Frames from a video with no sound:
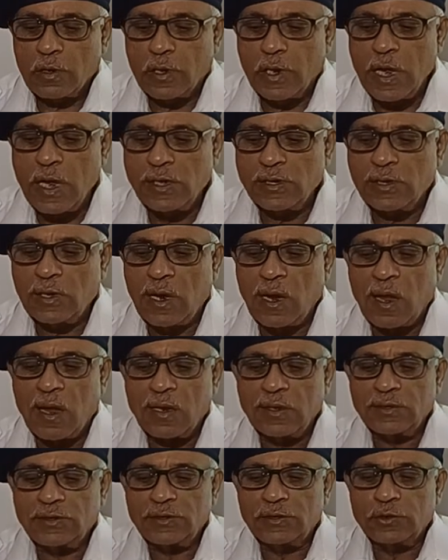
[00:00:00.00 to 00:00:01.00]
Gauge
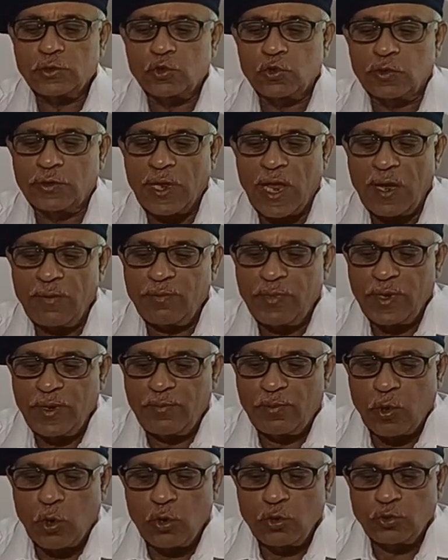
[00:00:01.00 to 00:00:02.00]
glass should then
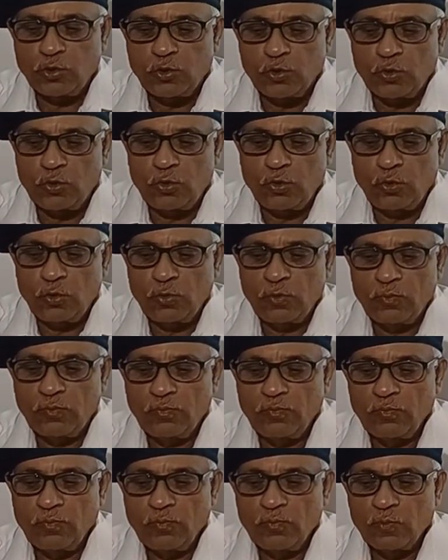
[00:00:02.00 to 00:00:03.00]
be blown through
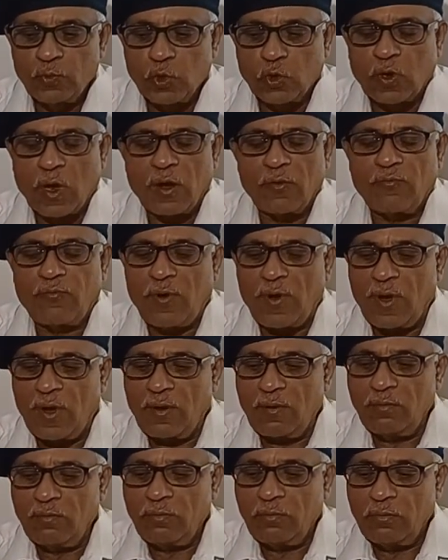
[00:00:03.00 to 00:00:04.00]
to
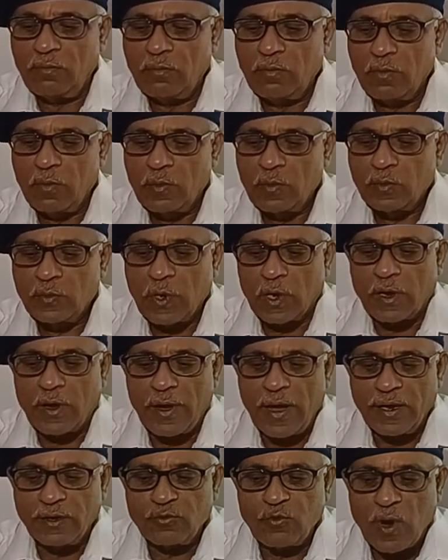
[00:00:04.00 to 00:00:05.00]
confirm the
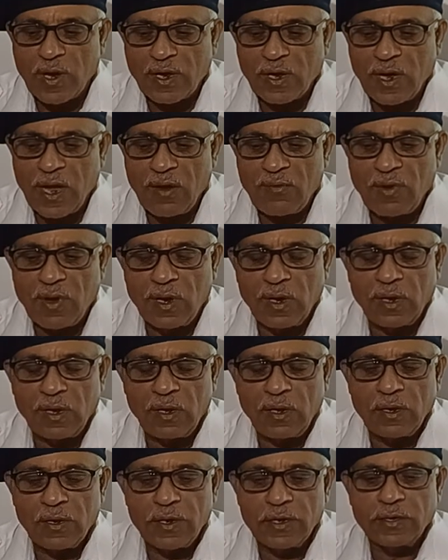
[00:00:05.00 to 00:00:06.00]
correct water
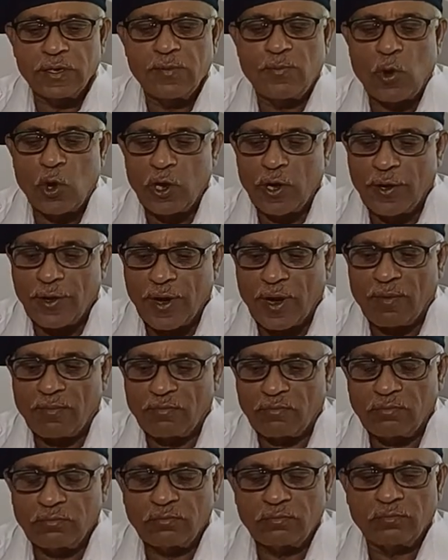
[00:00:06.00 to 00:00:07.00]
level in the boiler
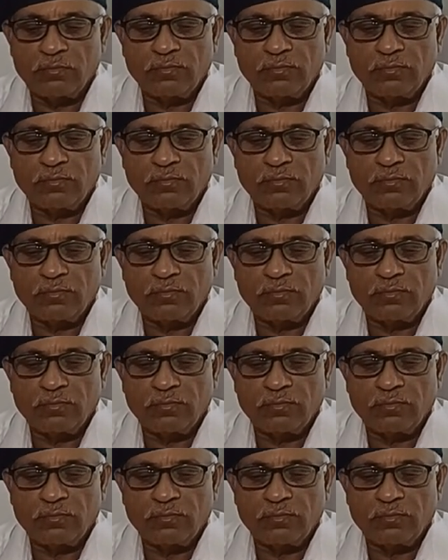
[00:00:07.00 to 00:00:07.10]
drum.